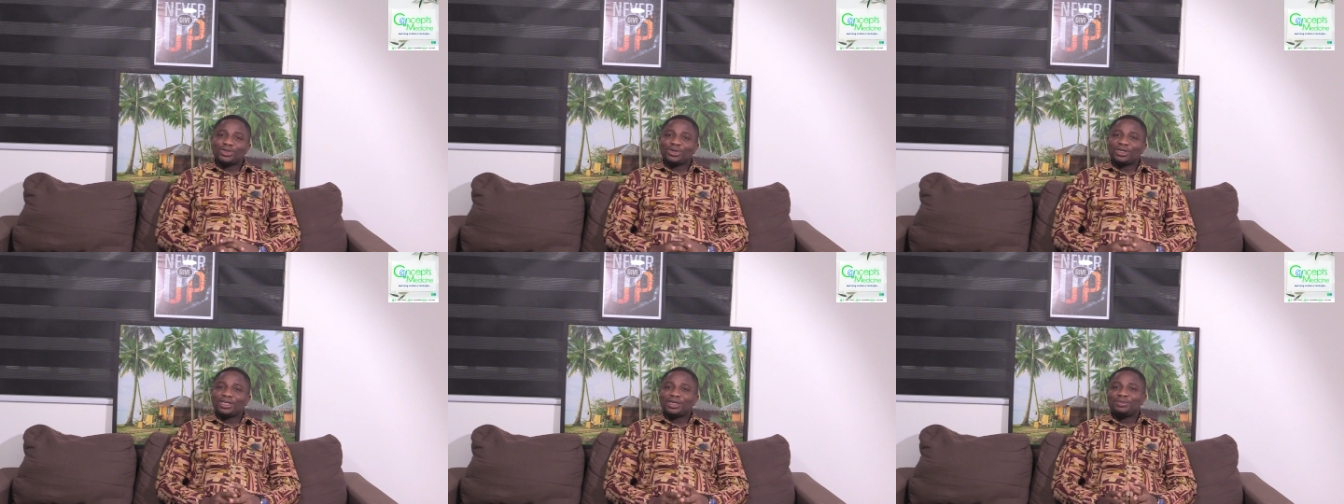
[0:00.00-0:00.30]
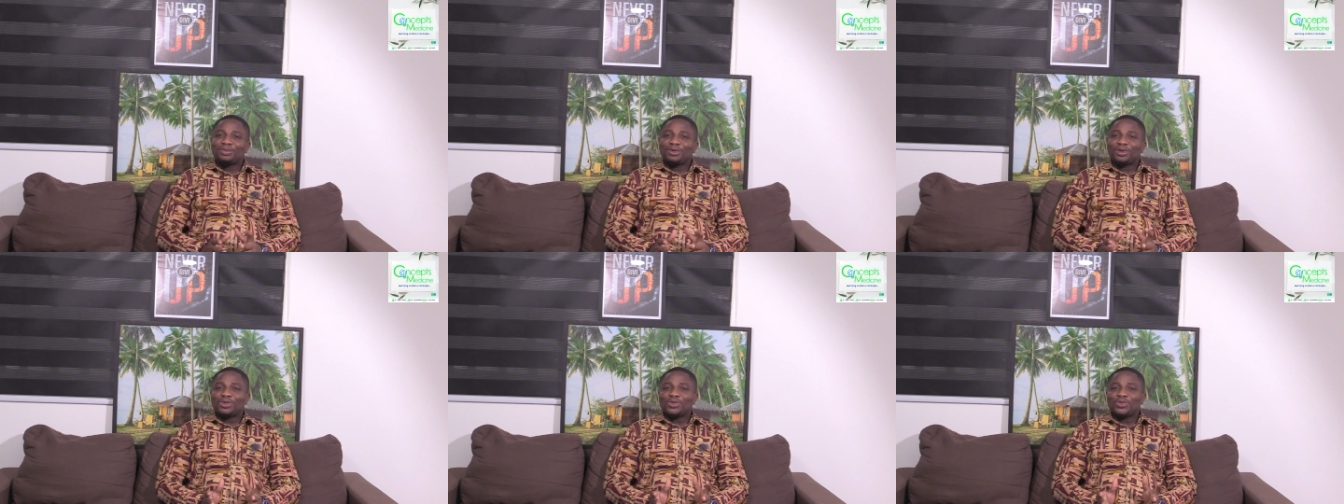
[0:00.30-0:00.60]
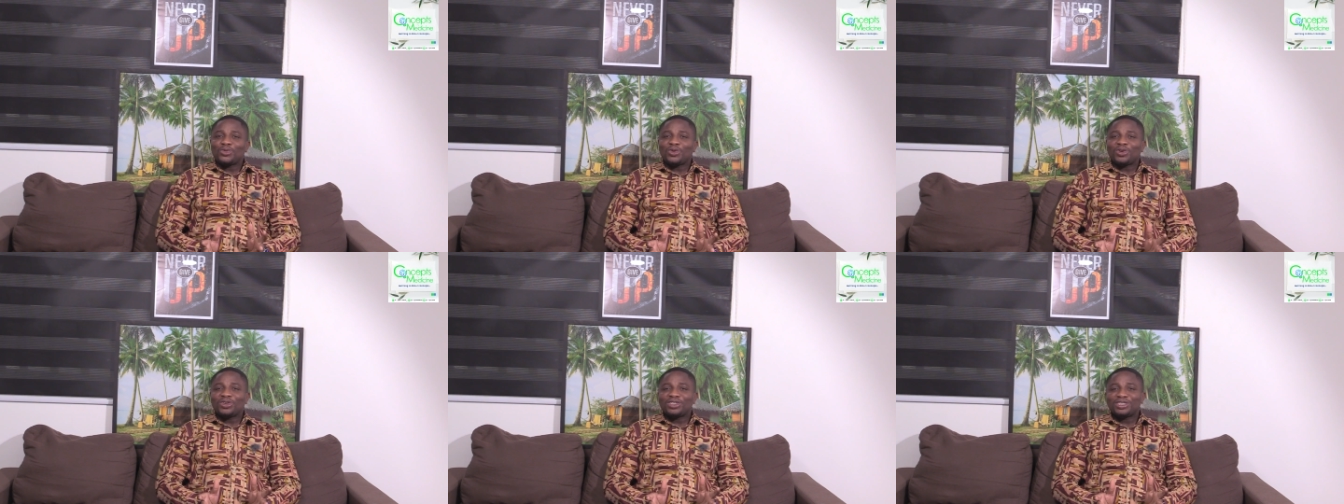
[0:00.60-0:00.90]
talk
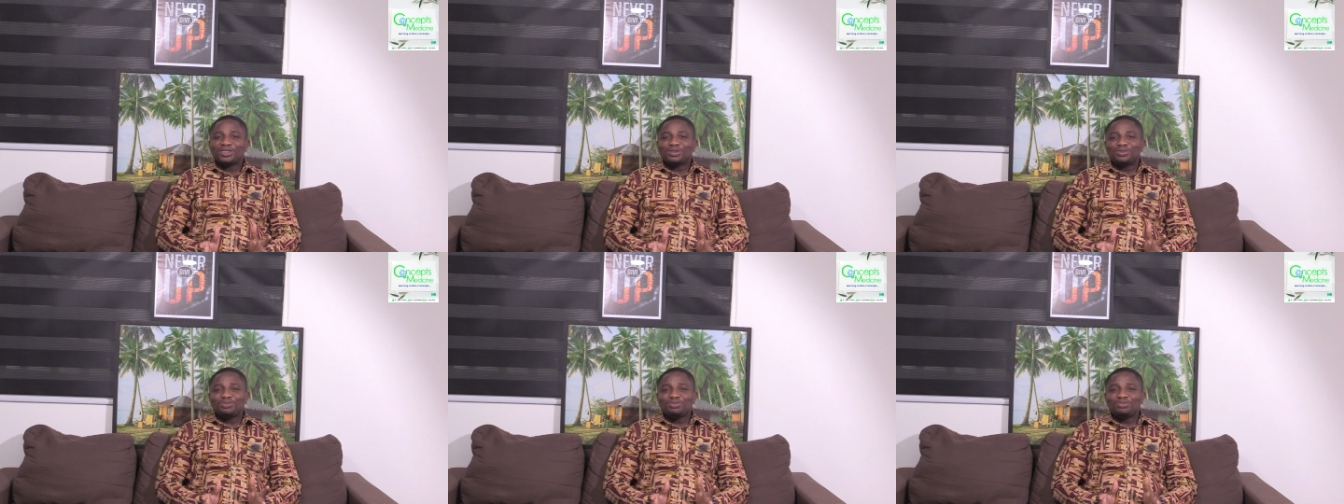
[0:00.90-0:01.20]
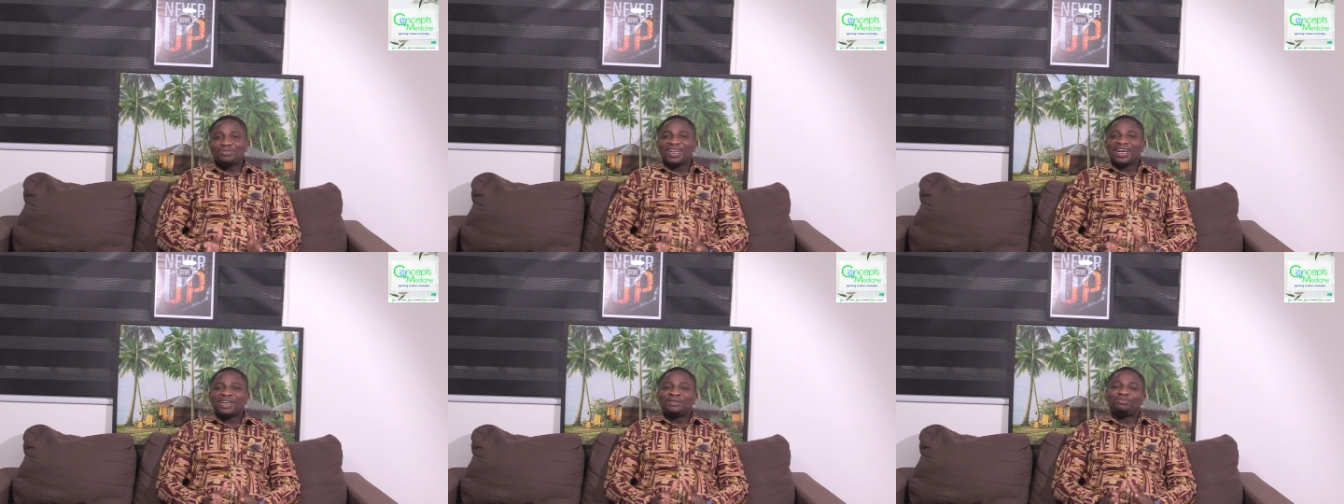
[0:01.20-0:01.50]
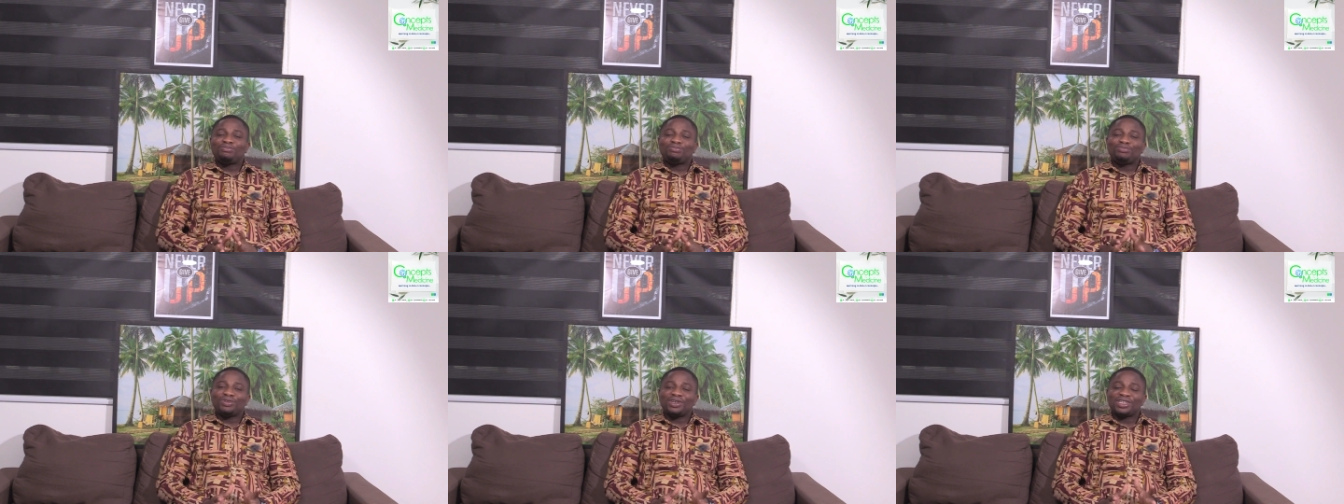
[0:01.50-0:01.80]
about what
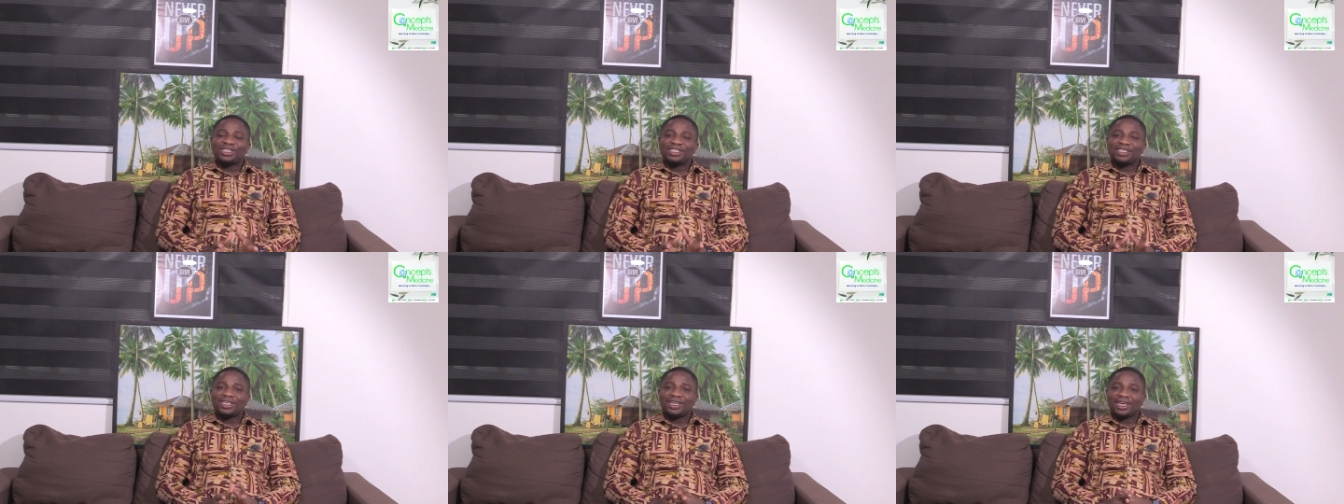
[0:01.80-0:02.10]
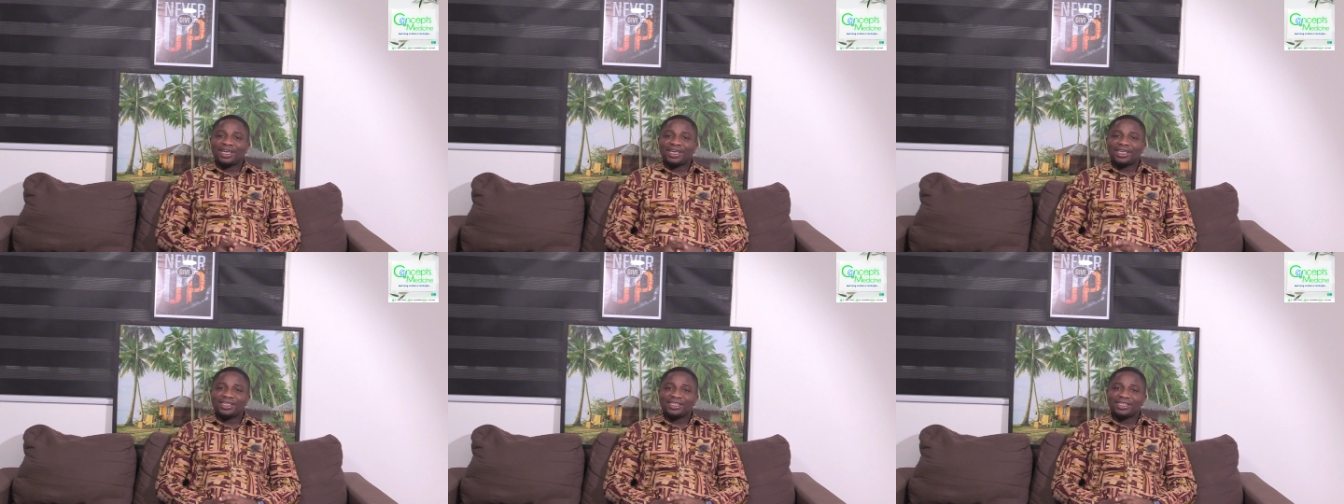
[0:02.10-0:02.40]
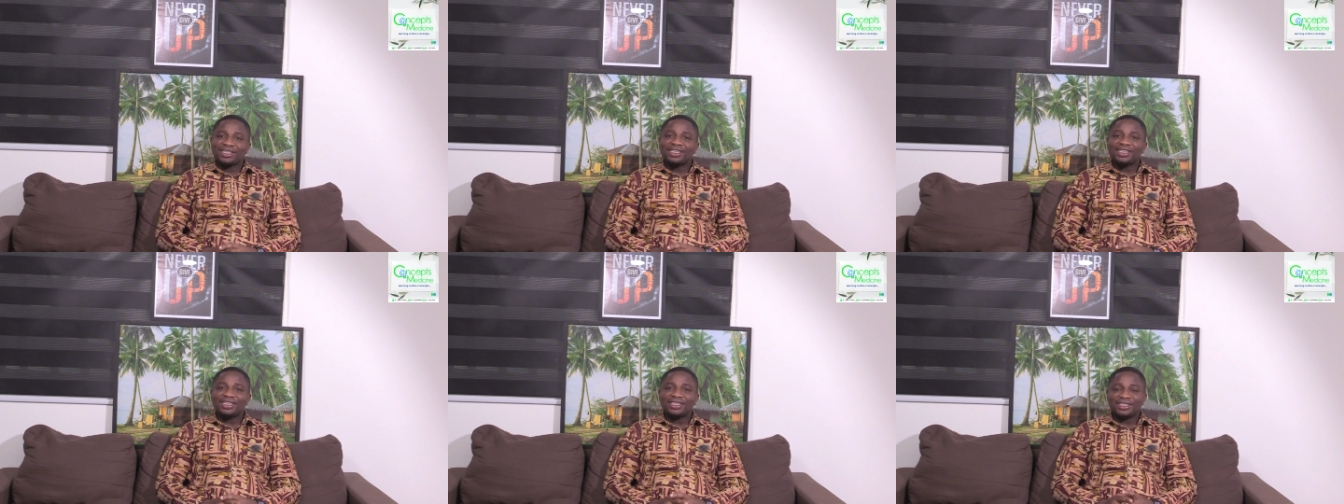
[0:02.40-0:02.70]
blood pressure
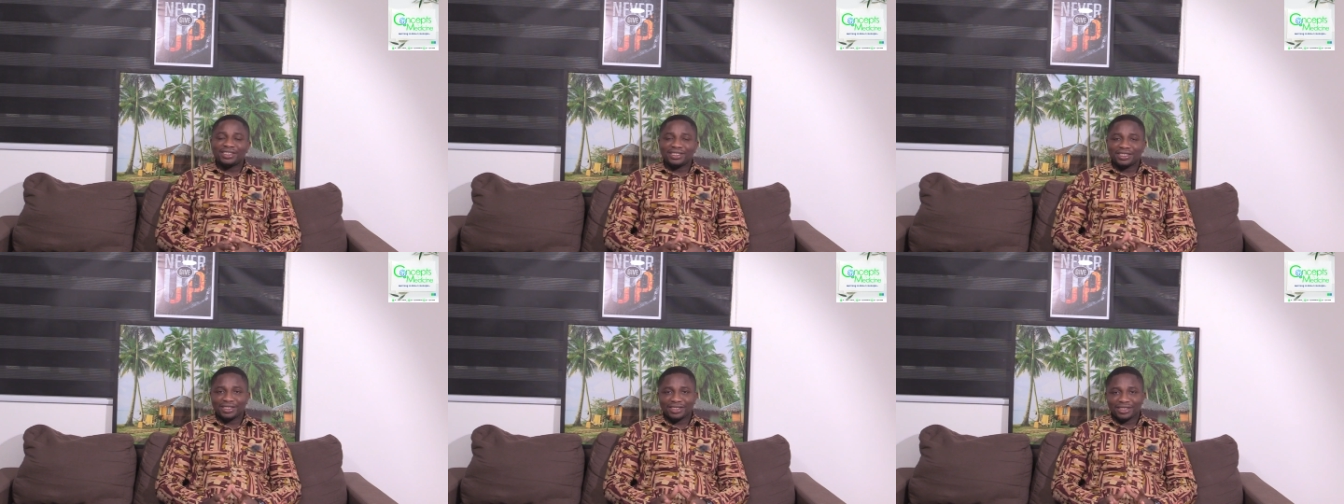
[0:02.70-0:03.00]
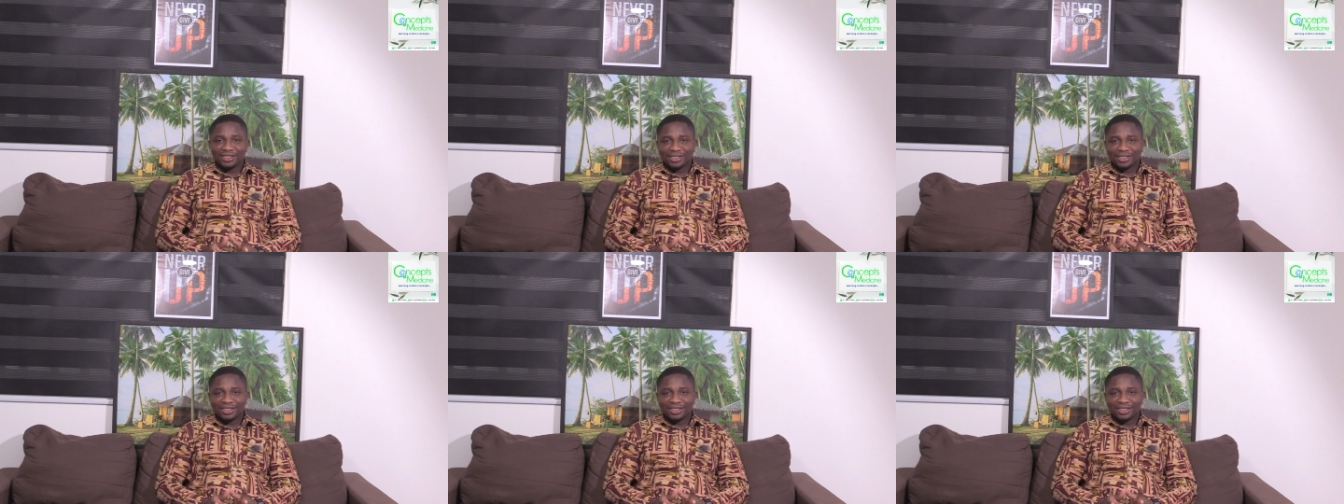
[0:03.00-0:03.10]
is.